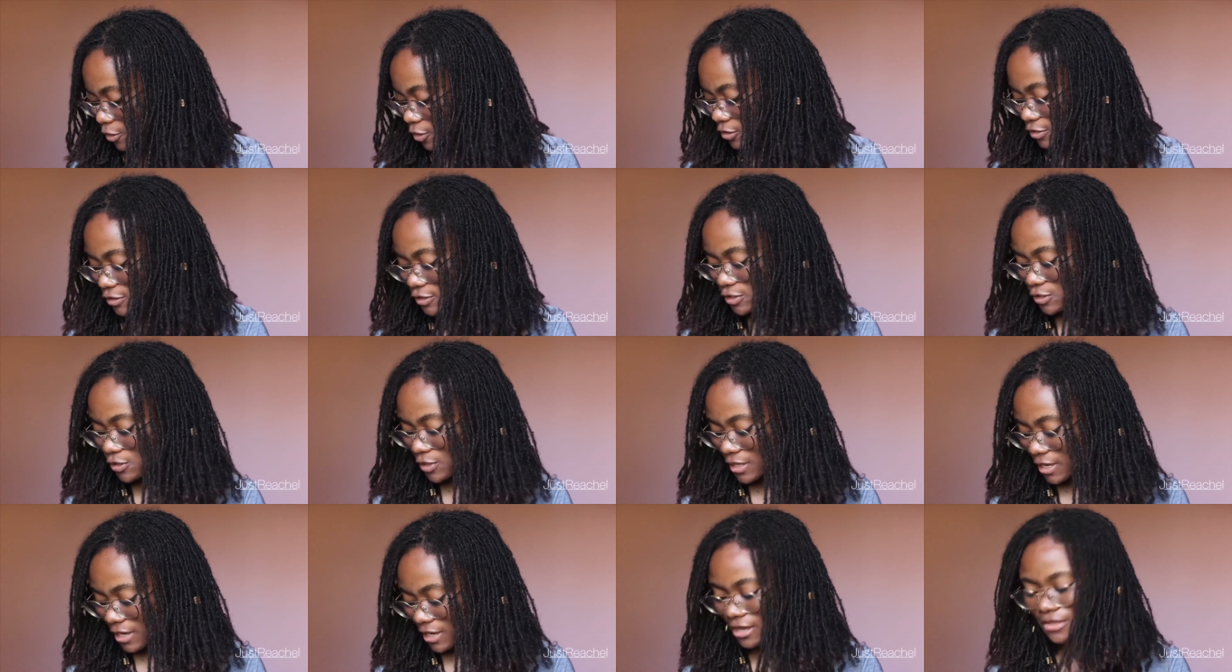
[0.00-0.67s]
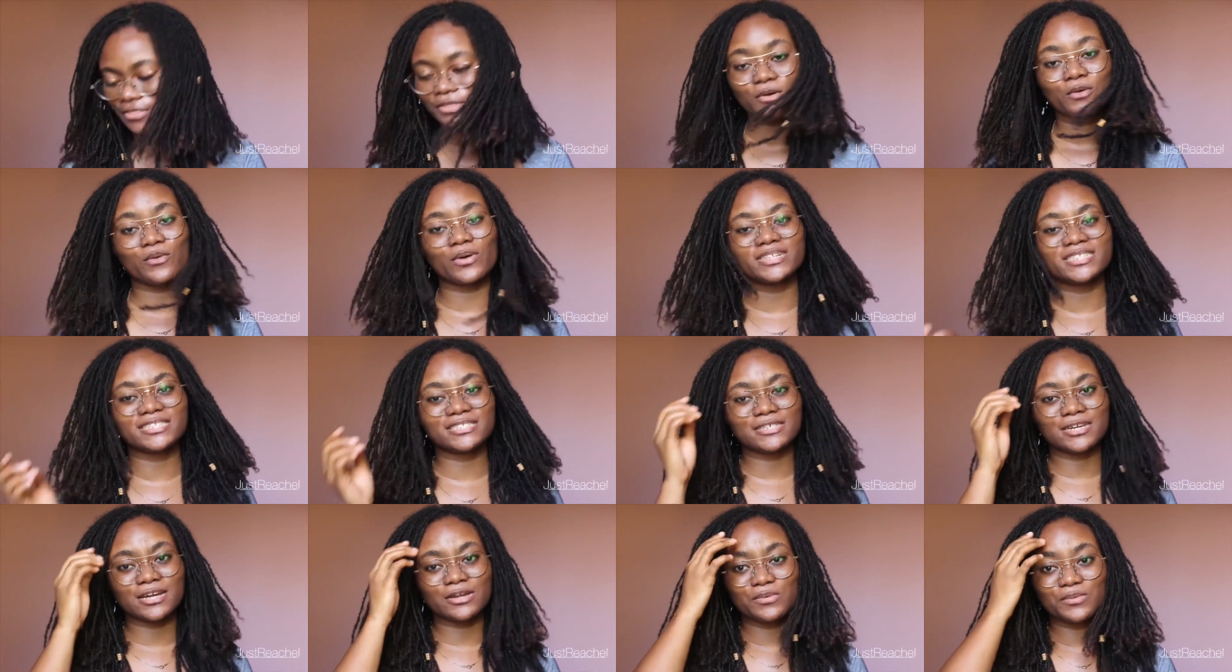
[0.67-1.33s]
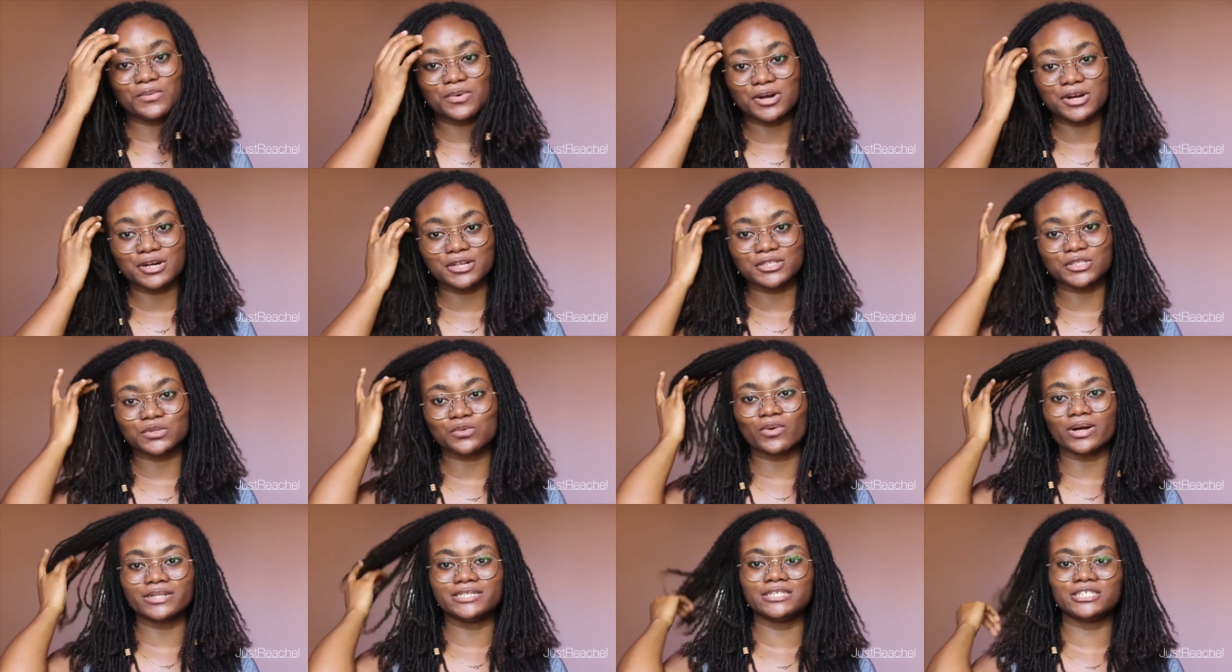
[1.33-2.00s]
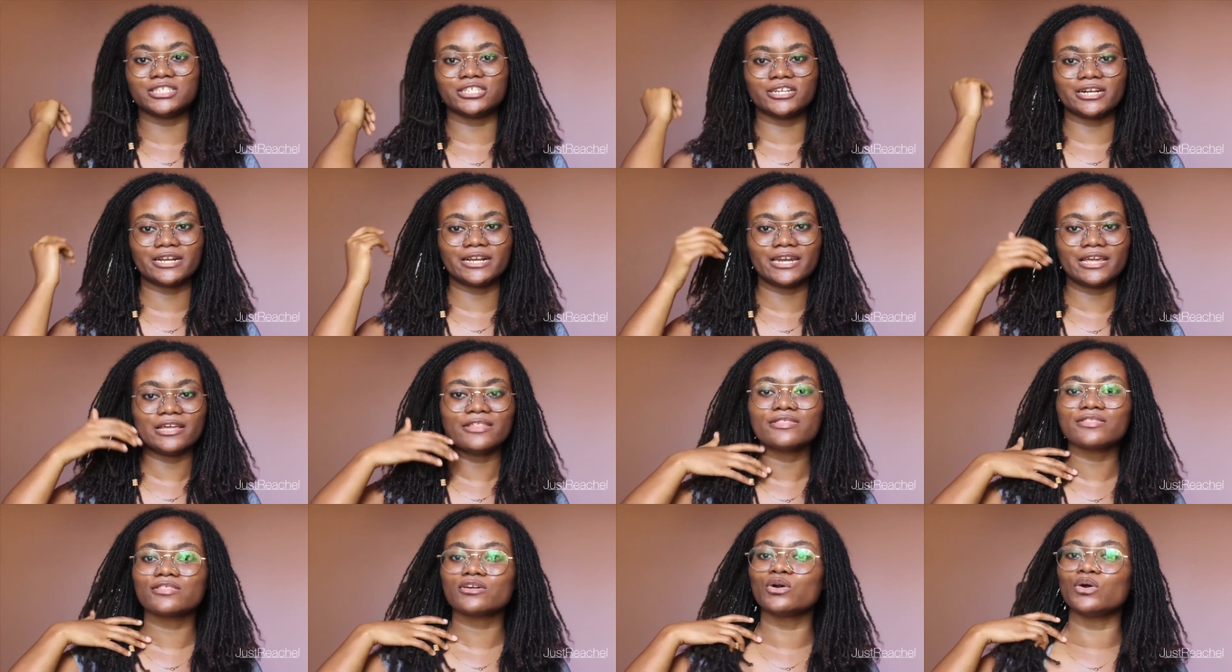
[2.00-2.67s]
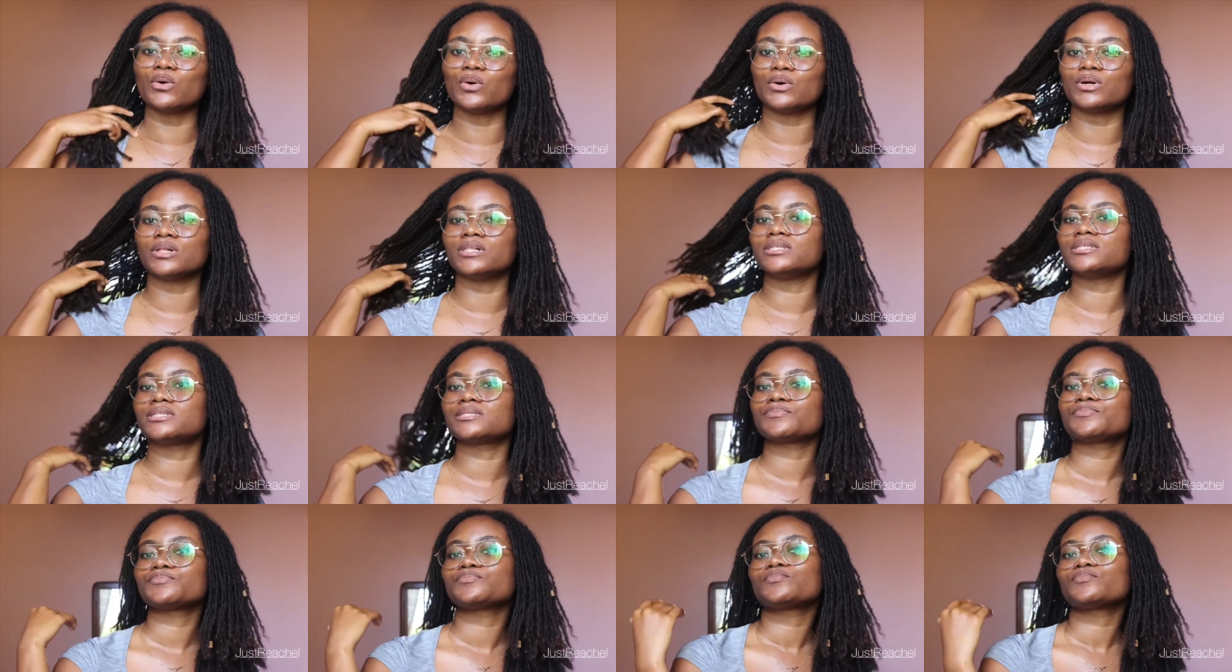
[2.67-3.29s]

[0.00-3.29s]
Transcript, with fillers: So yeah, the question was, what is your length goals?